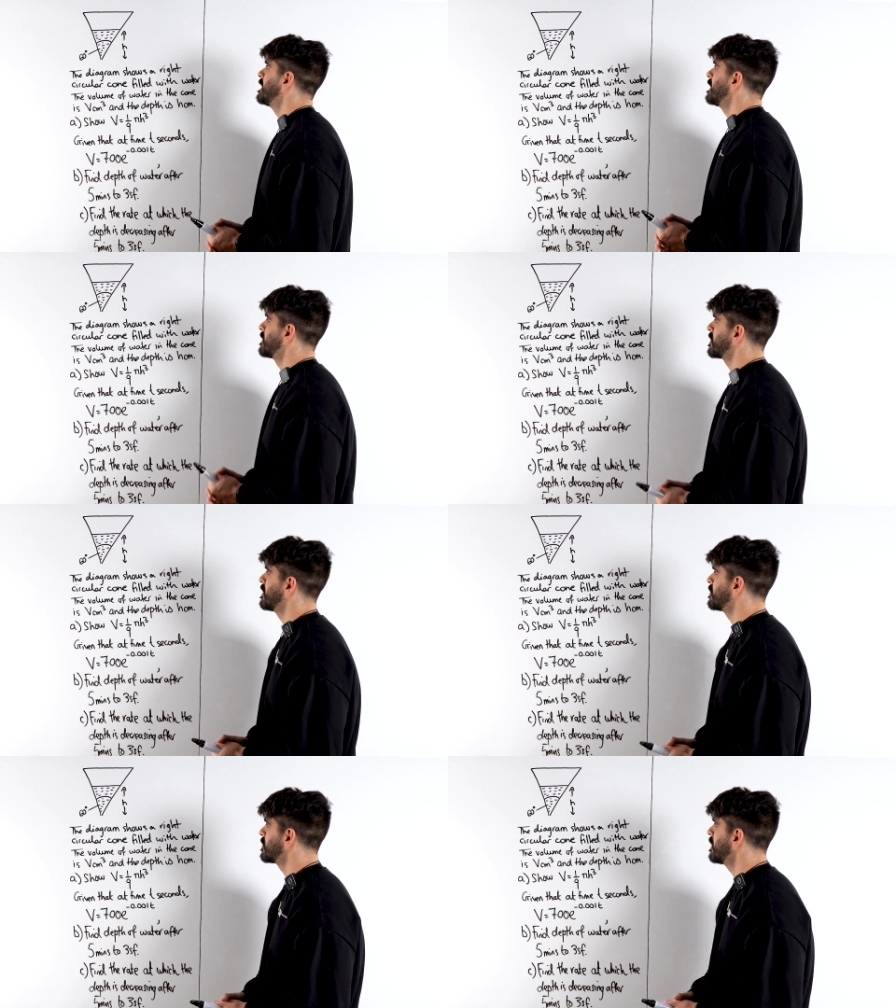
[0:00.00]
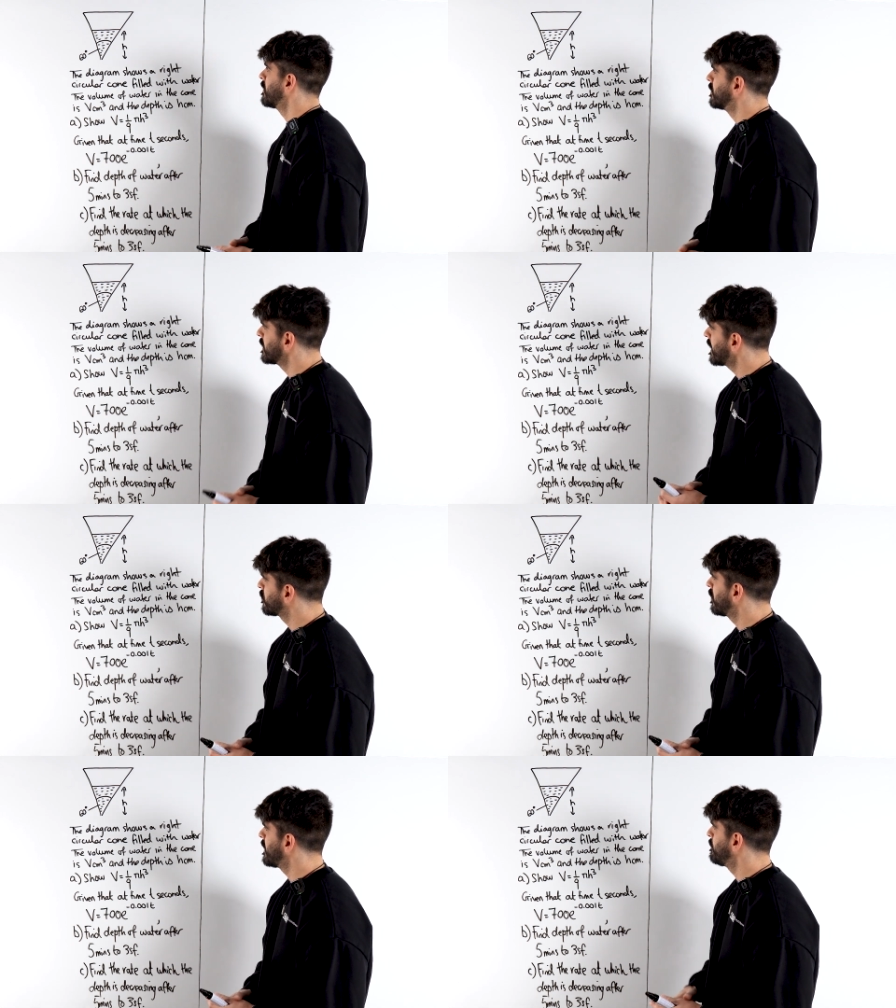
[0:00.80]
It says, the
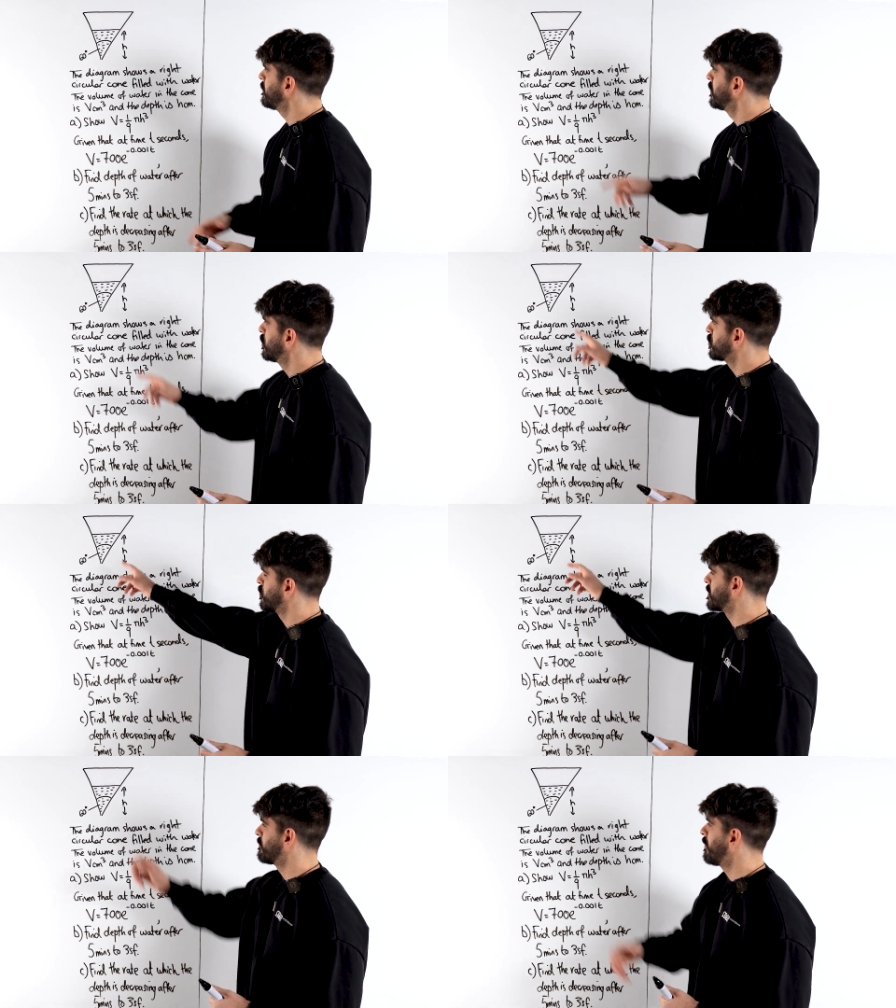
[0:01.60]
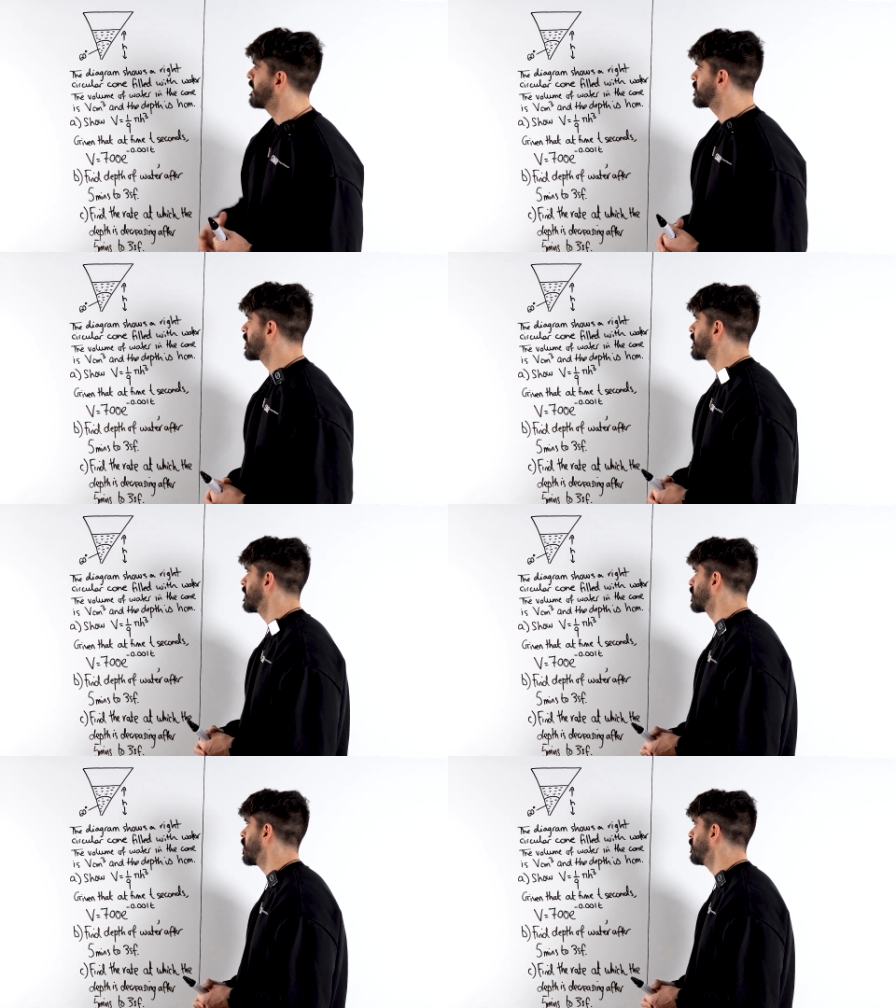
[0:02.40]
diagram shows a right
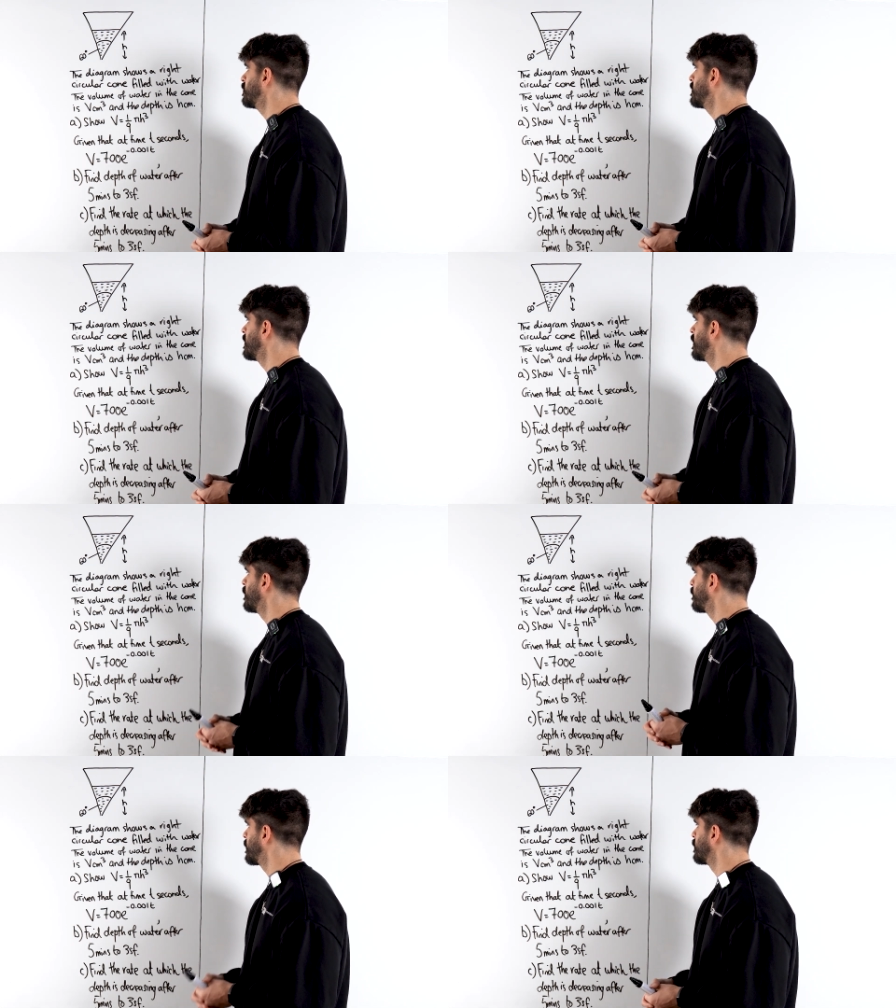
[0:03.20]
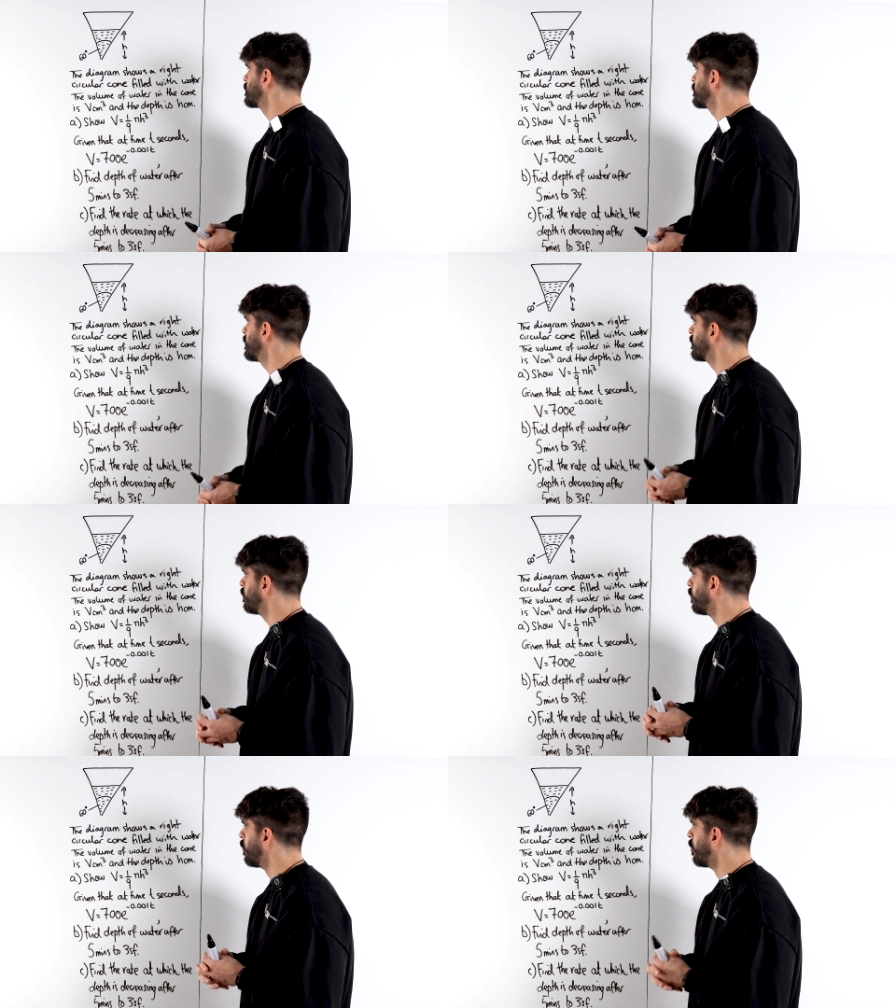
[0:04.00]
circular cone filled with
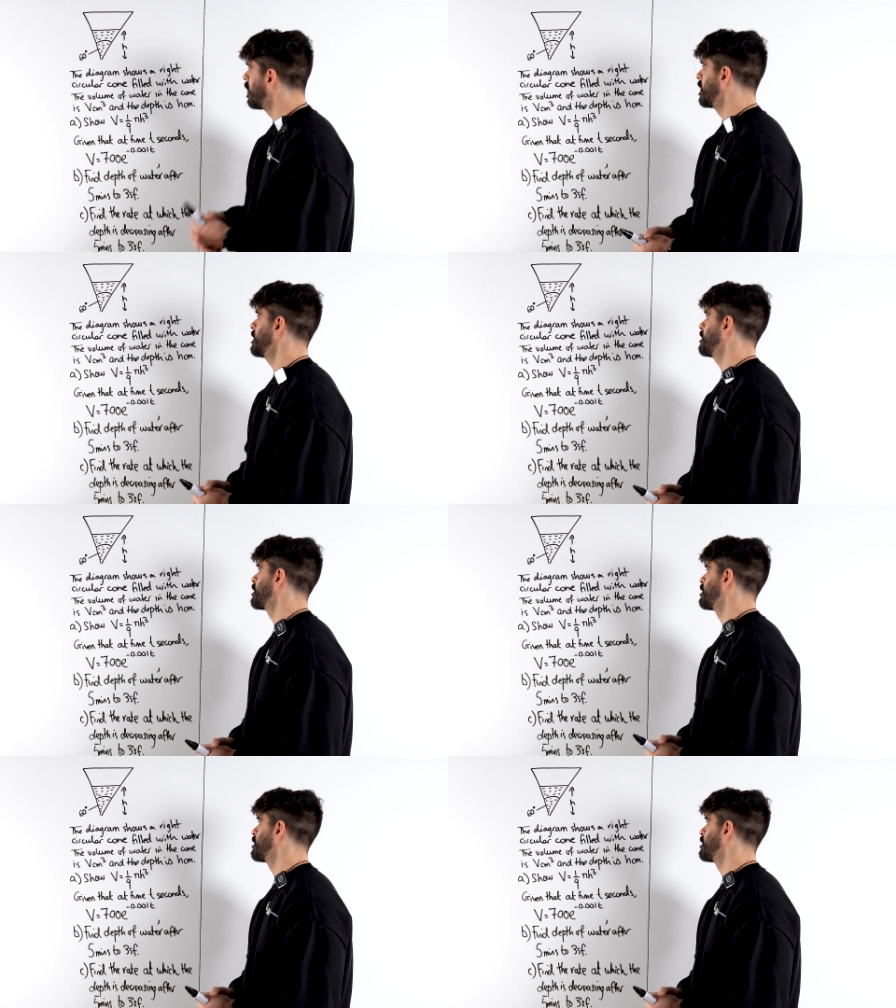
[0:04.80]
water.